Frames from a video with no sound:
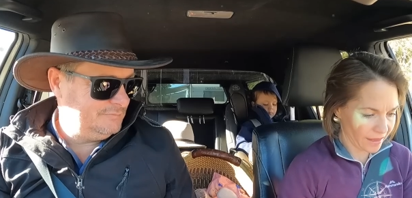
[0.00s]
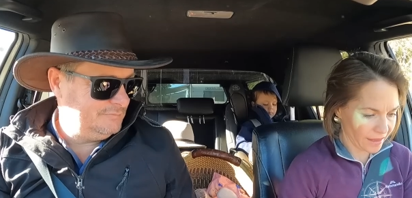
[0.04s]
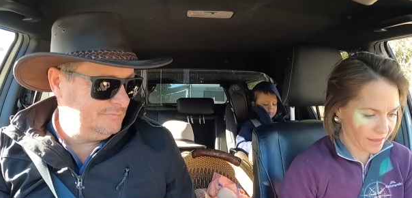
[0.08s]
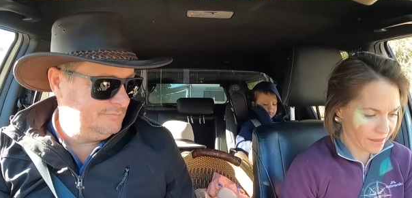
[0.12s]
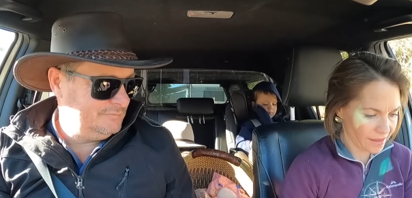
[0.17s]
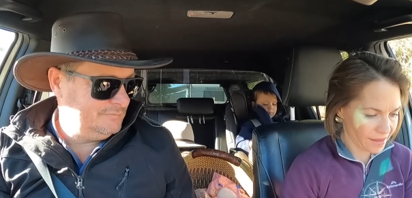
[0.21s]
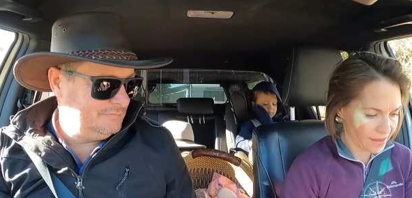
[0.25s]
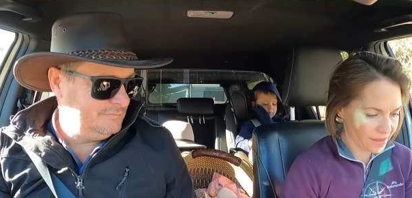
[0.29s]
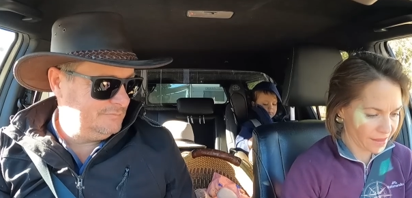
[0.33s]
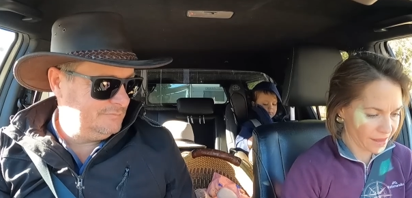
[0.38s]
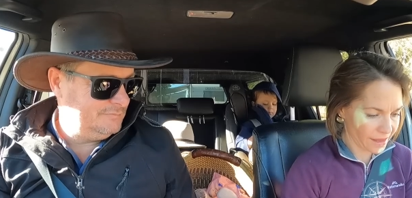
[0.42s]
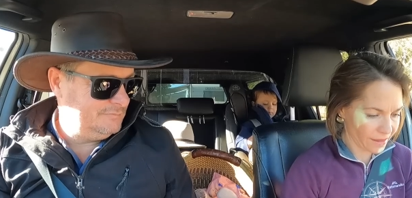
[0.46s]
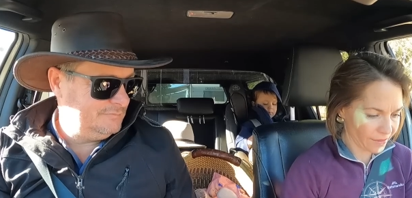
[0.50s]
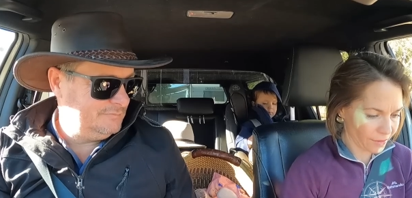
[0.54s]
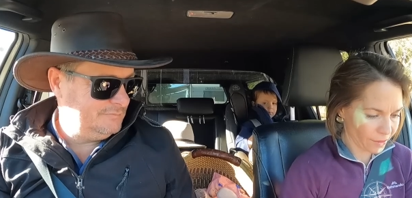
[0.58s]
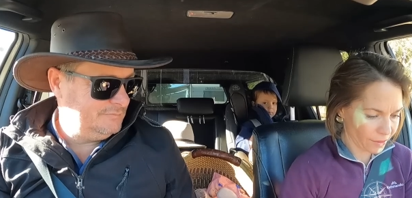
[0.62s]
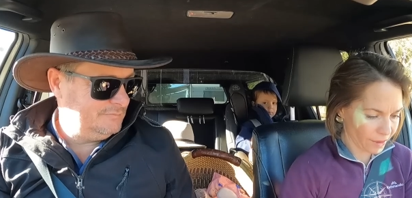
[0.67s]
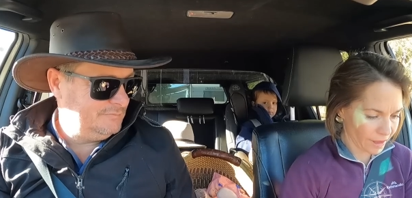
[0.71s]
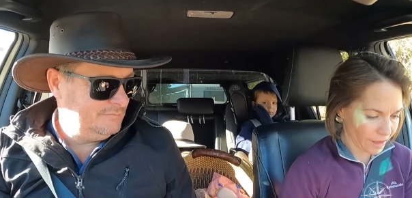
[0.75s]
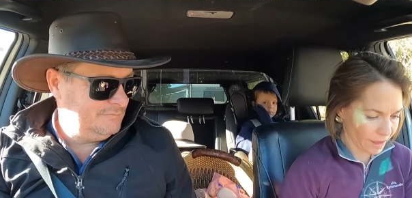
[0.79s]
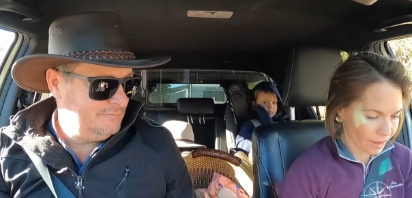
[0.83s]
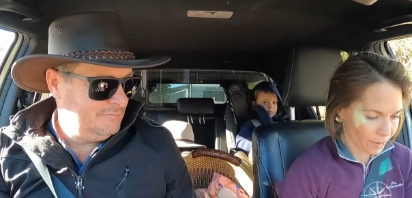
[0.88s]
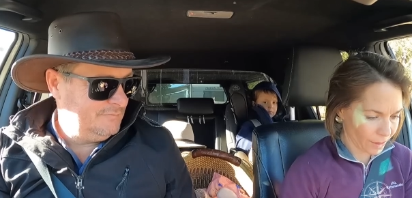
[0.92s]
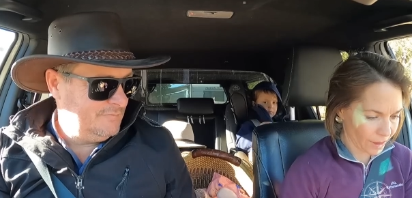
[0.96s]
Speaker 1: Let's just have
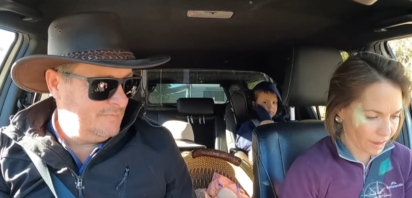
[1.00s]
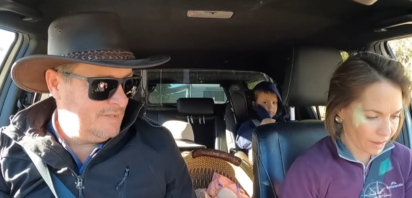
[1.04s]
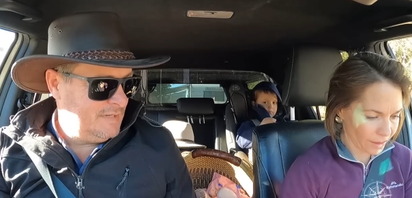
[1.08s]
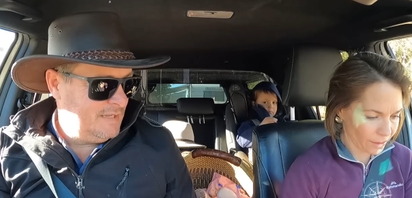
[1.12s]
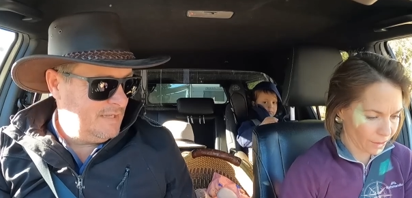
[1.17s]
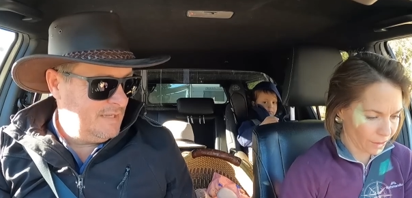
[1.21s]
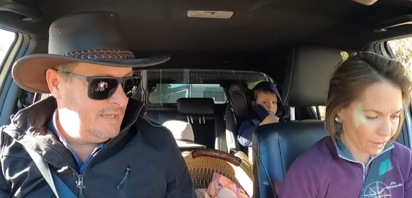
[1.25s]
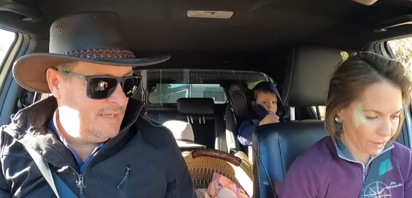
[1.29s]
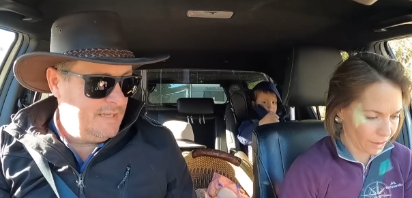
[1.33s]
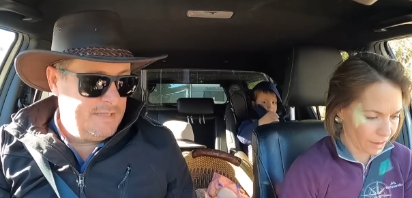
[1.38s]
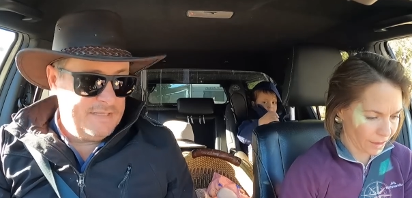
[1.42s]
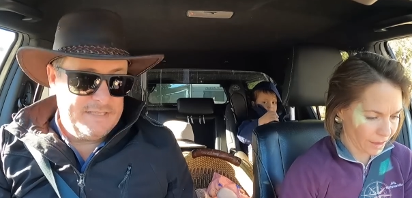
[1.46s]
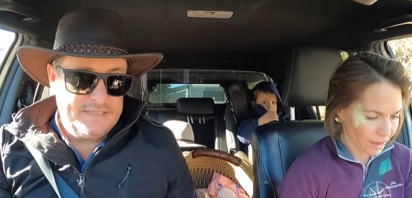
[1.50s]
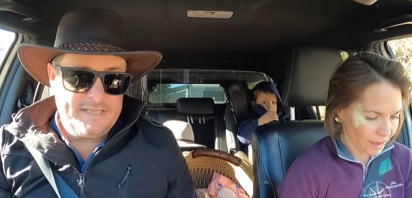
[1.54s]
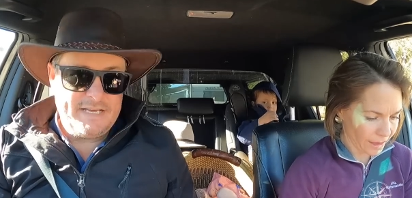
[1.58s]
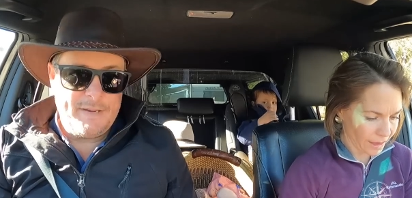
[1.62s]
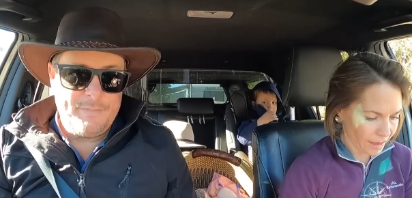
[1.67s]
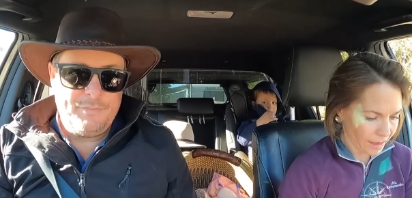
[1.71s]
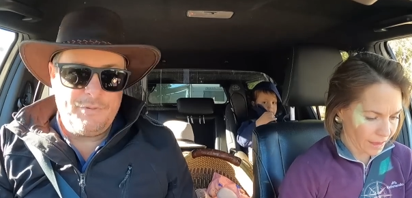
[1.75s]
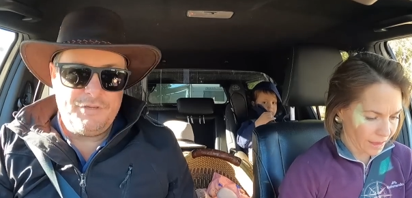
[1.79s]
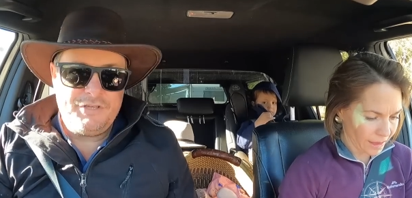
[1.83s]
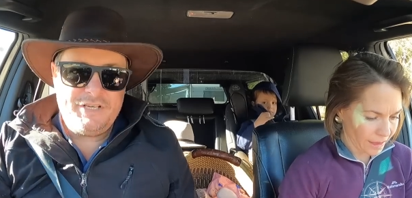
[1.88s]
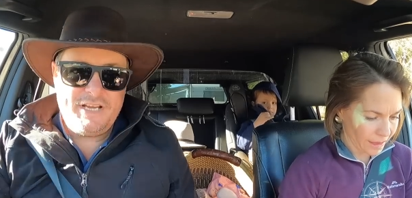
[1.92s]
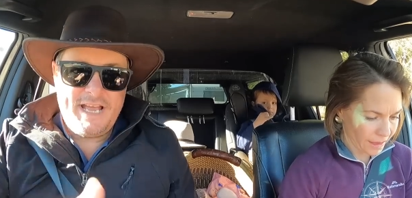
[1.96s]
a really quick look.
Speaker 2: The
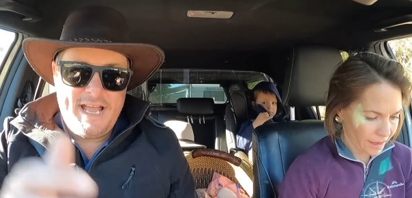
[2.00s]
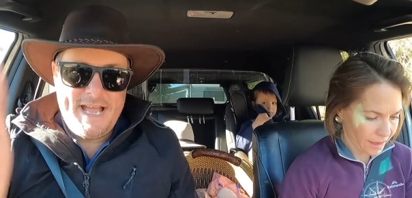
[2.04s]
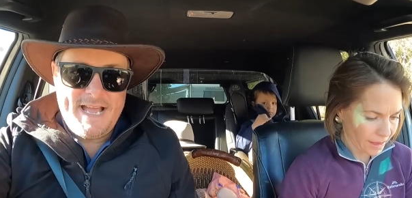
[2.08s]
temperature